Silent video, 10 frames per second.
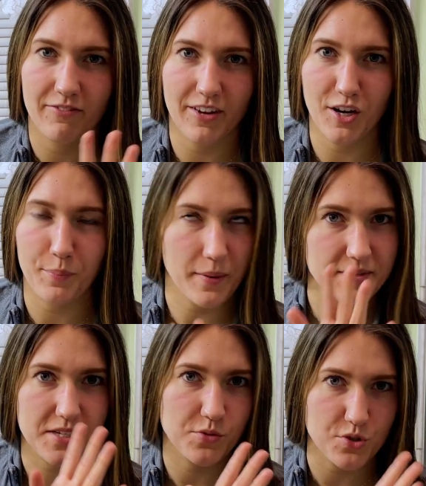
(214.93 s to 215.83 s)
video
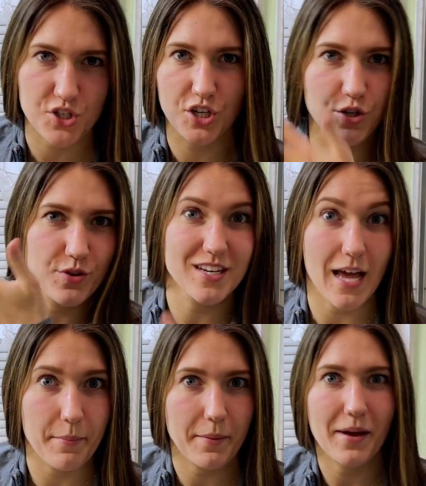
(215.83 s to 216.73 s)
purposes, we're just going to do the
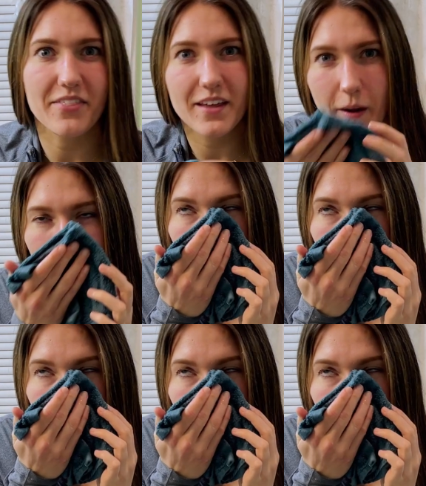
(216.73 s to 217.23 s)
dabbing method.